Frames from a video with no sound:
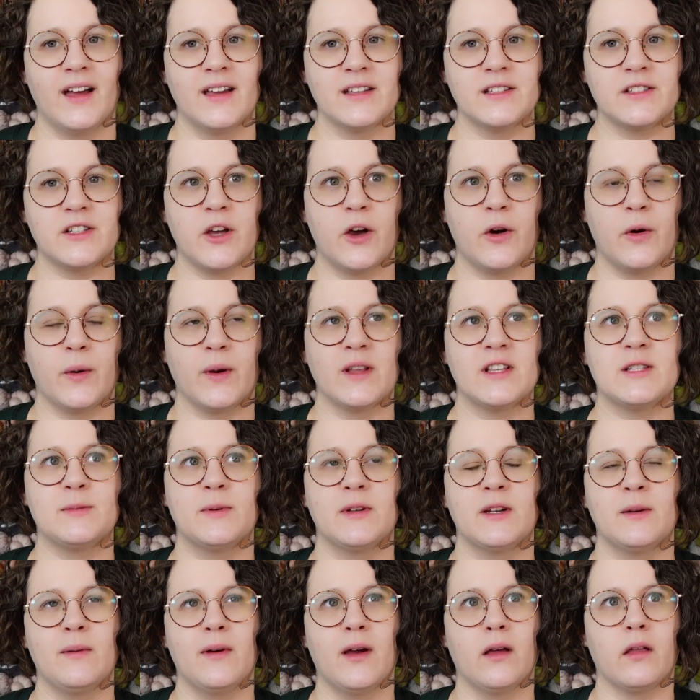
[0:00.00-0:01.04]
So it's
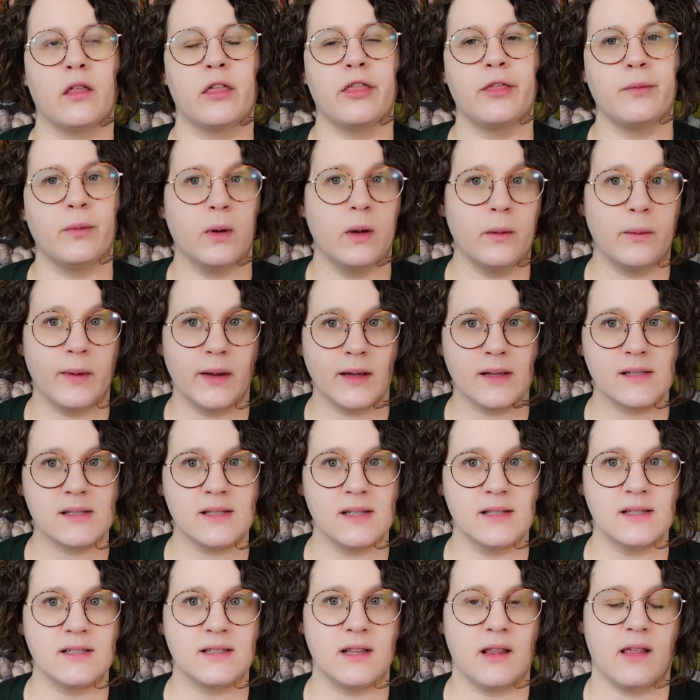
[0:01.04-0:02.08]
been about 3 weeks
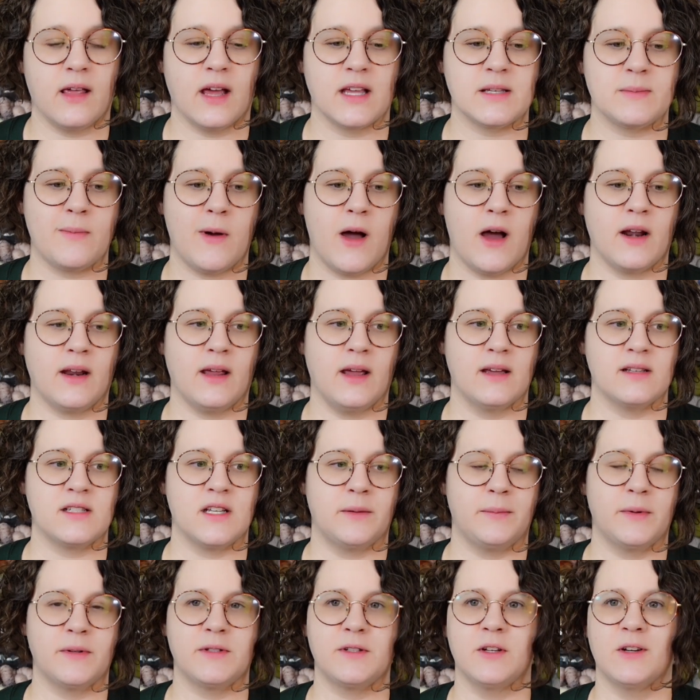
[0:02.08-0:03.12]
since the last podcast
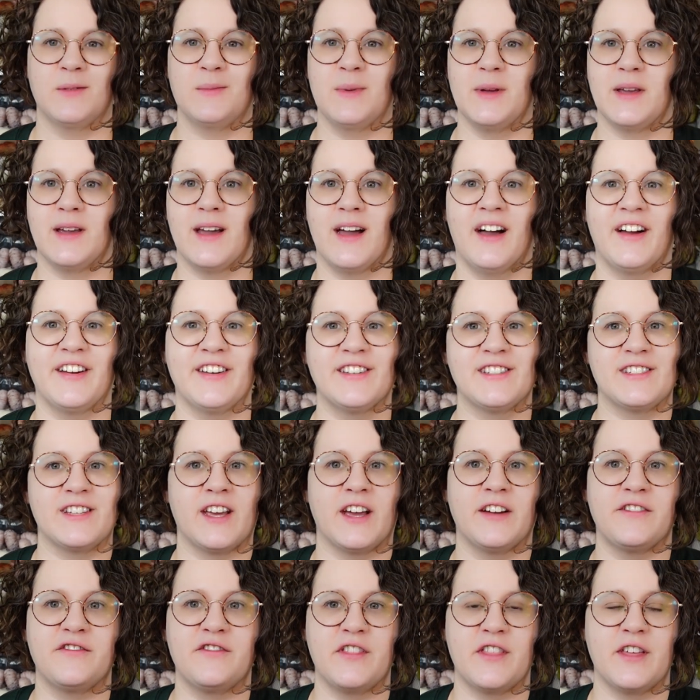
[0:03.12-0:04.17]
episode. Because
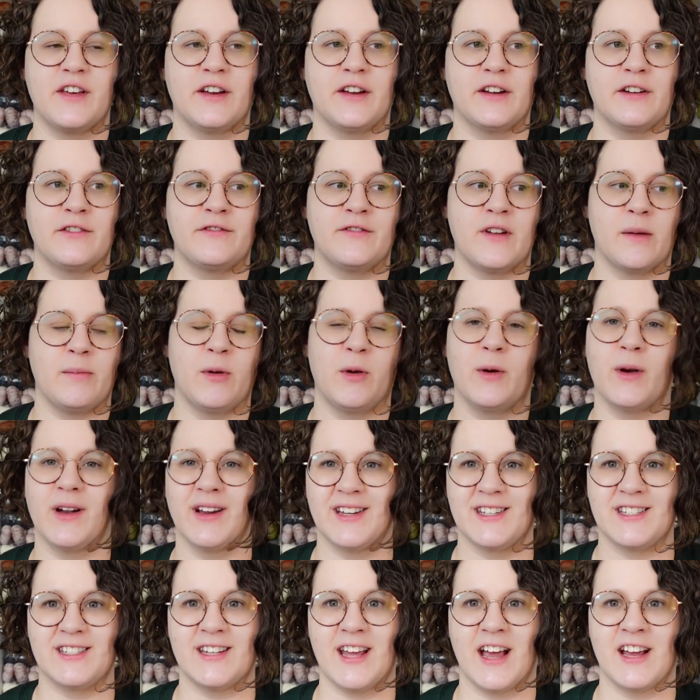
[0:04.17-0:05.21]
of the February
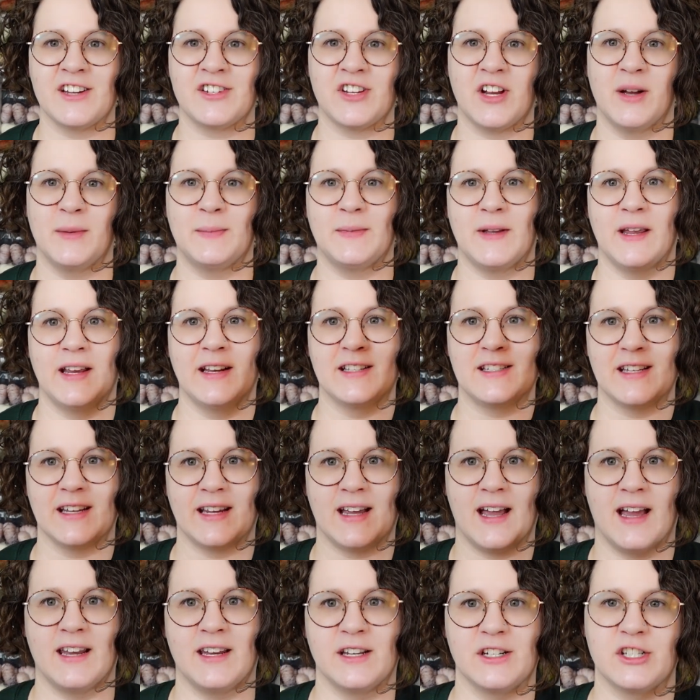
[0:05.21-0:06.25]
stash updates, it
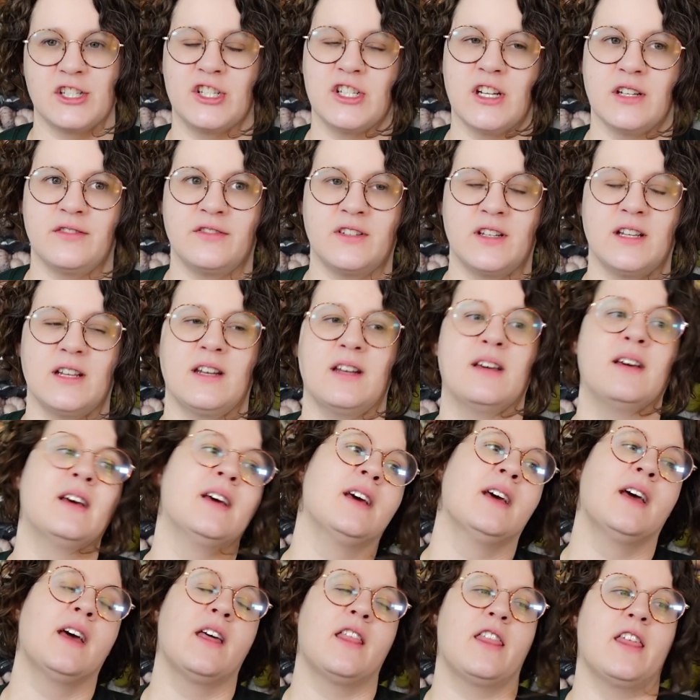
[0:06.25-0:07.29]
kind of shifted
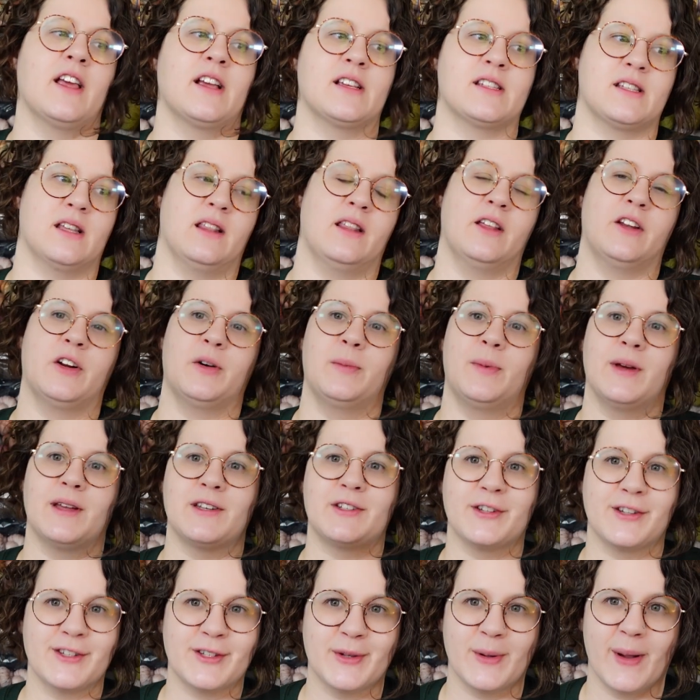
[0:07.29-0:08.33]
things a little bit
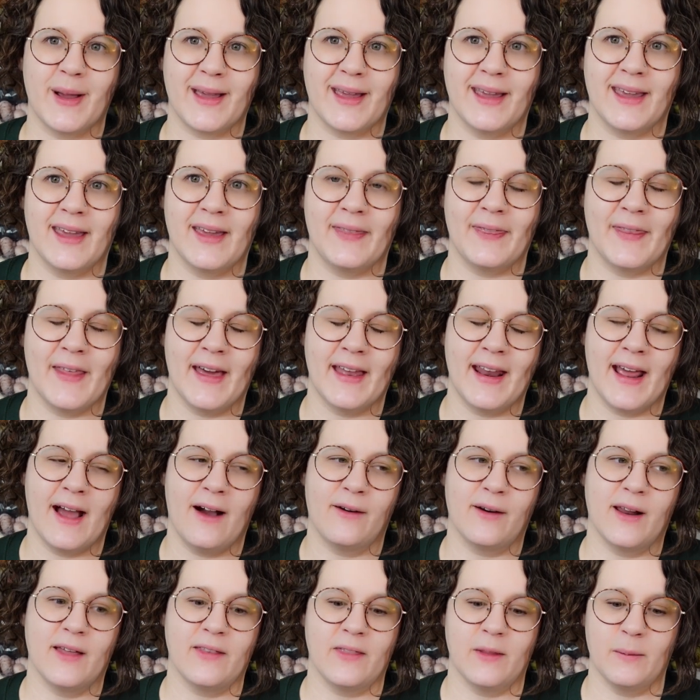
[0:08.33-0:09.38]
just so I could get that
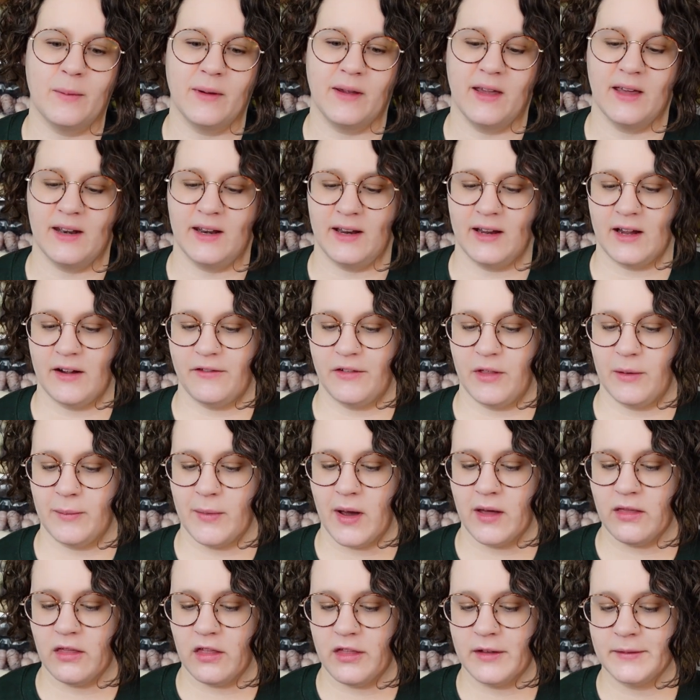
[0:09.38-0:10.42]
out at the beginning of the
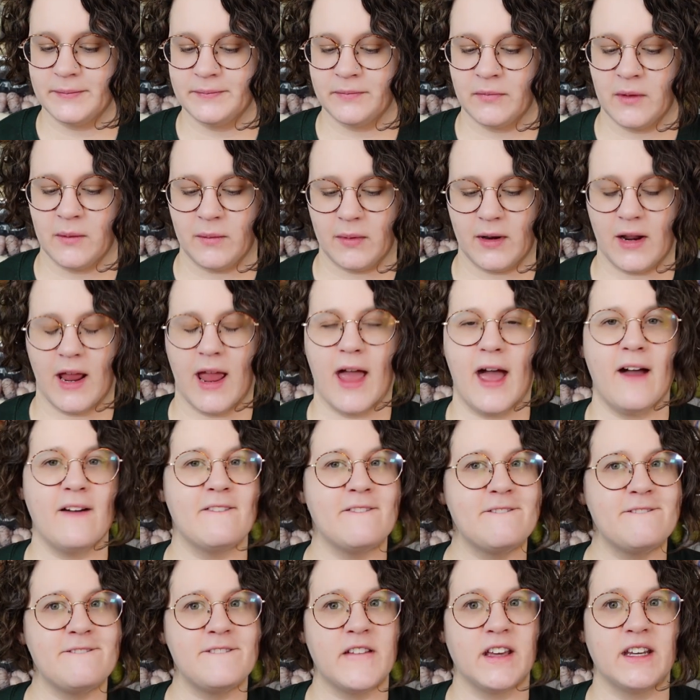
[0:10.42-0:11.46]
month. But I have
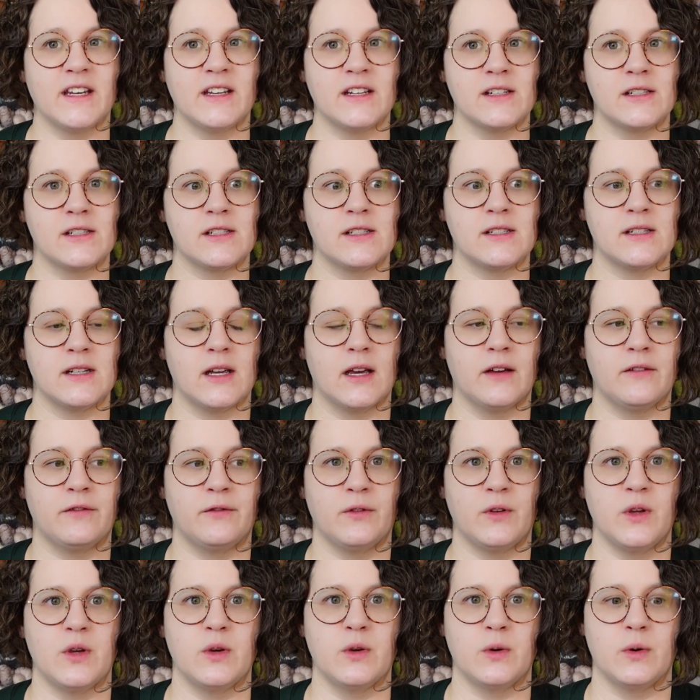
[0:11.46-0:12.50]
finished a
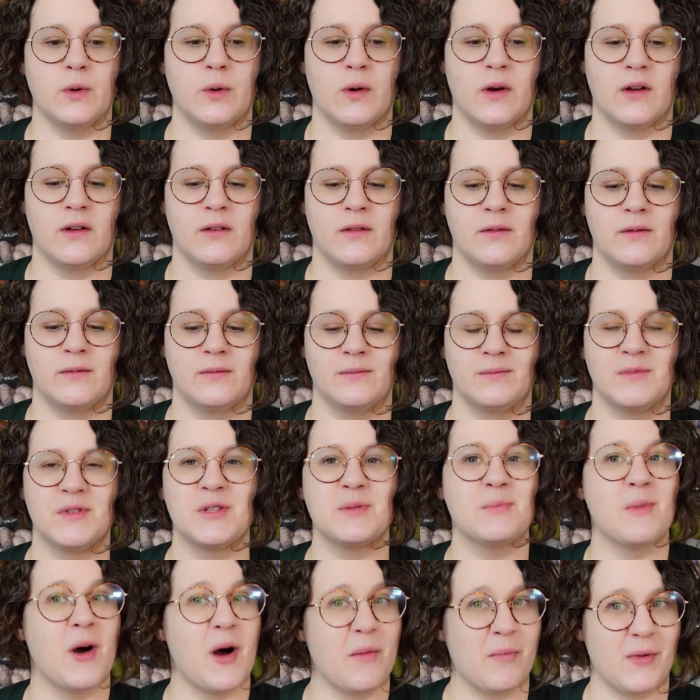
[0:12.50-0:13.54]
few
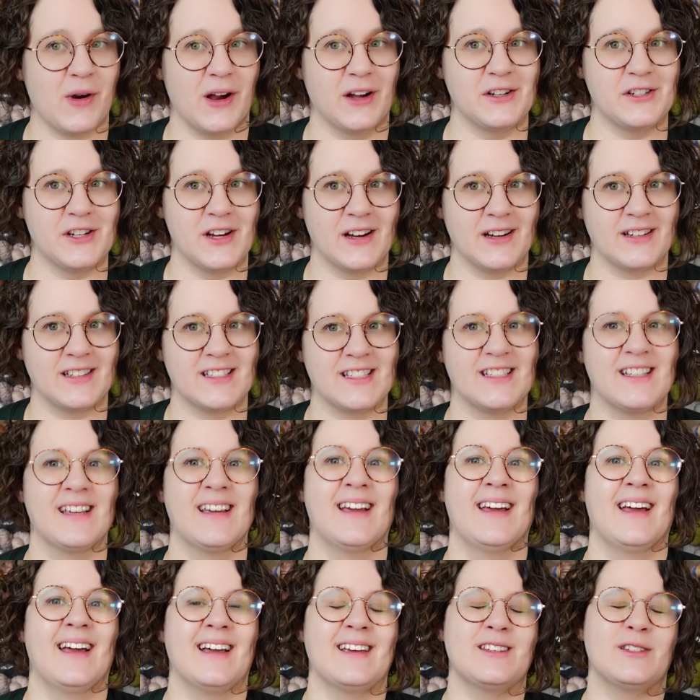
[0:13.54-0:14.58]
small projects.
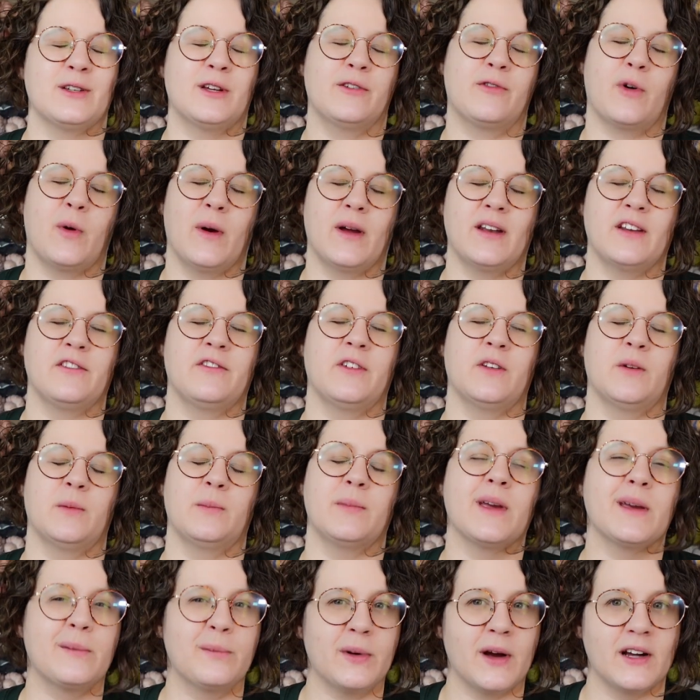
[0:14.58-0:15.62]
I still have quite a few
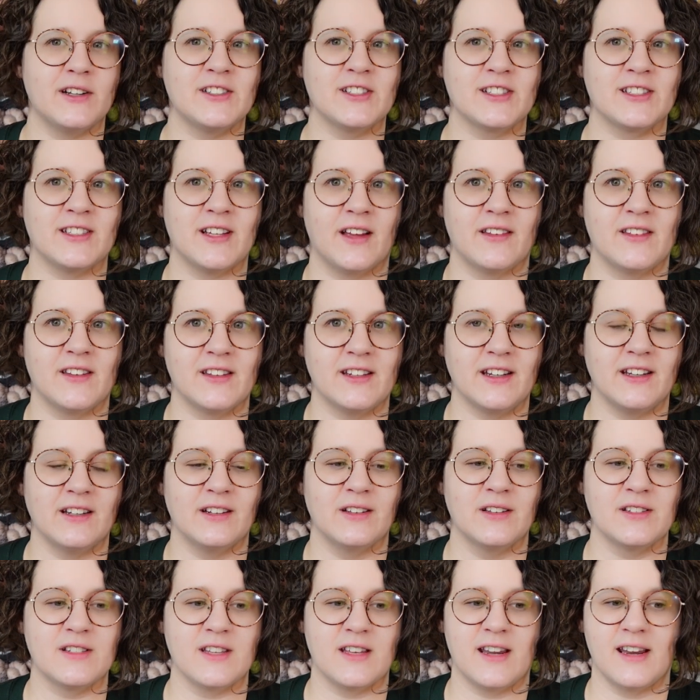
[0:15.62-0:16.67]
big projects on the
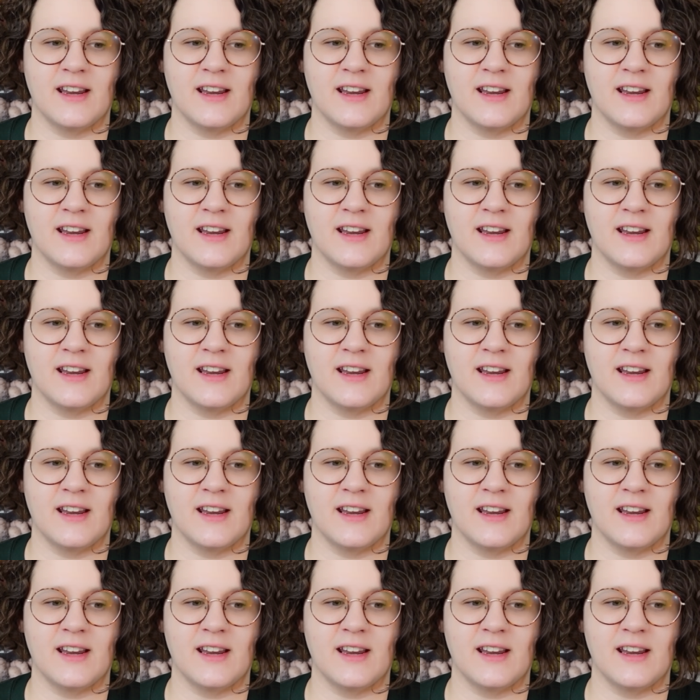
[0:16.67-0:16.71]
needles that